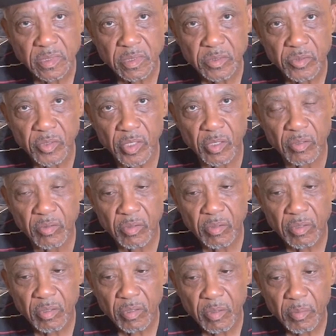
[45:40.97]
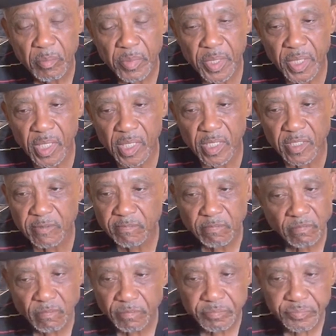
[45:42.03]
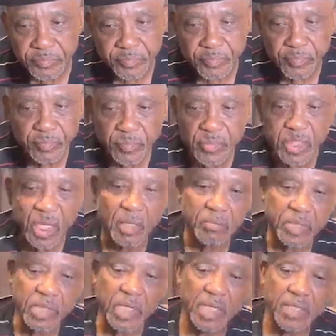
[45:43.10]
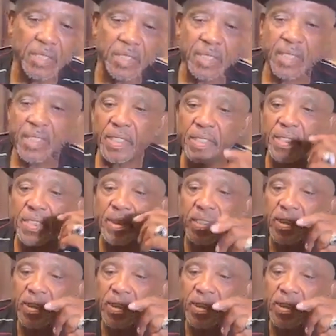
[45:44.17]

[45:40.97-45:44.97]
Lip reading: You know? But now, I'm telling you now,